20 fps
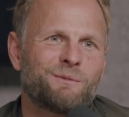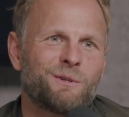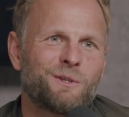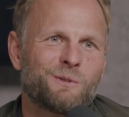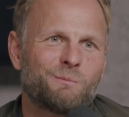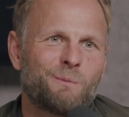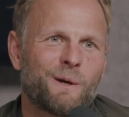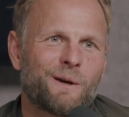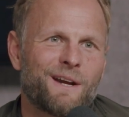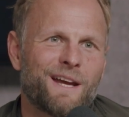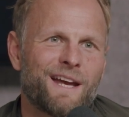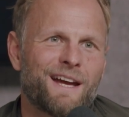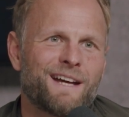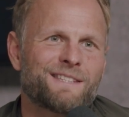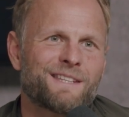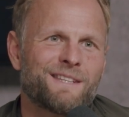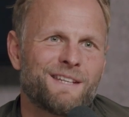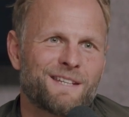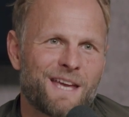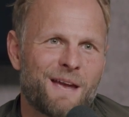with his bare
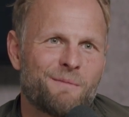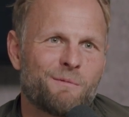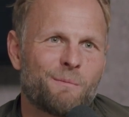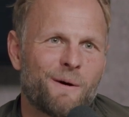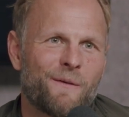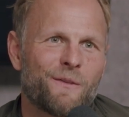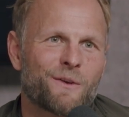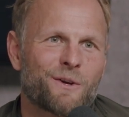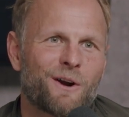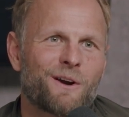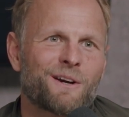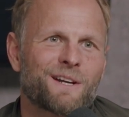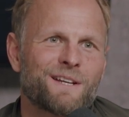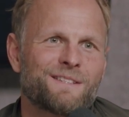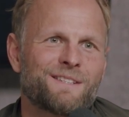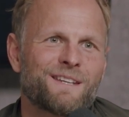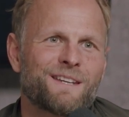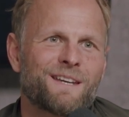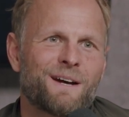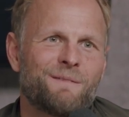hands and then came upon the
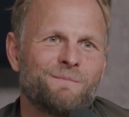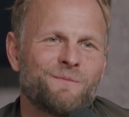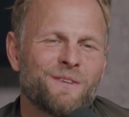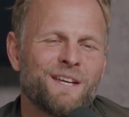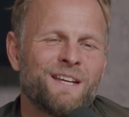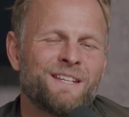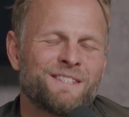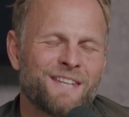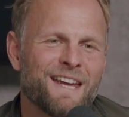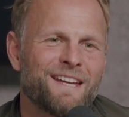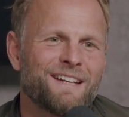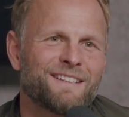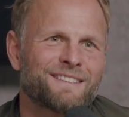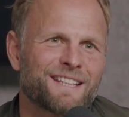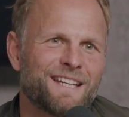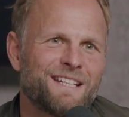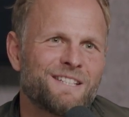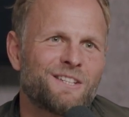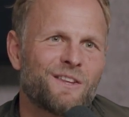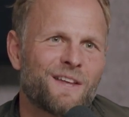carcass again. Take us
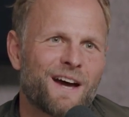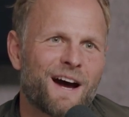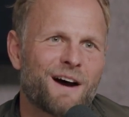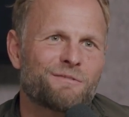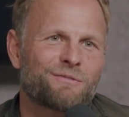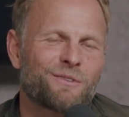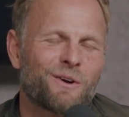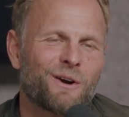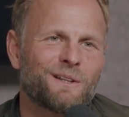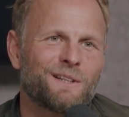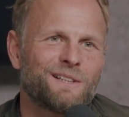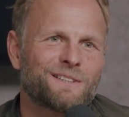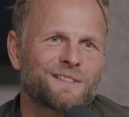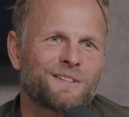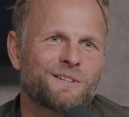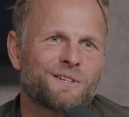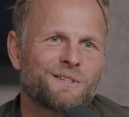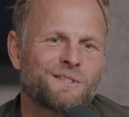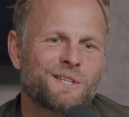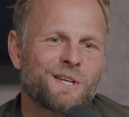into that for our listeners